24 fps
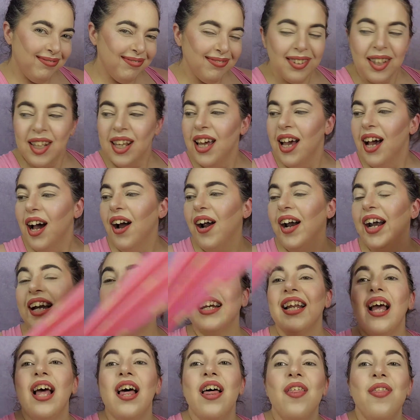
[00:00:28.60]
All
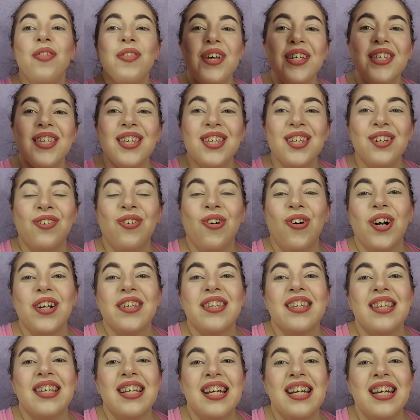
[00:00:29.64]
right, this is, of
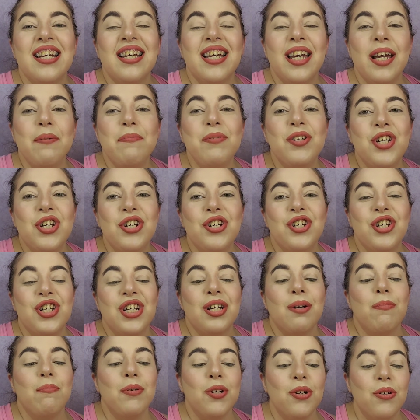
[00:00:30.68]
course, the Kimchi
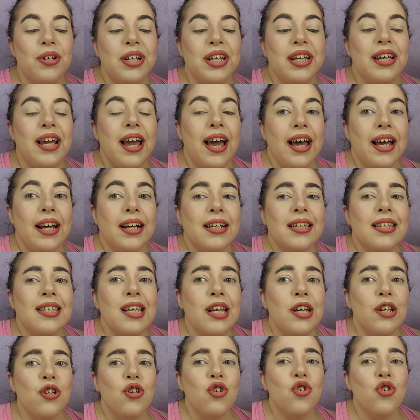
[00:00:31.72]
Chic Beauty X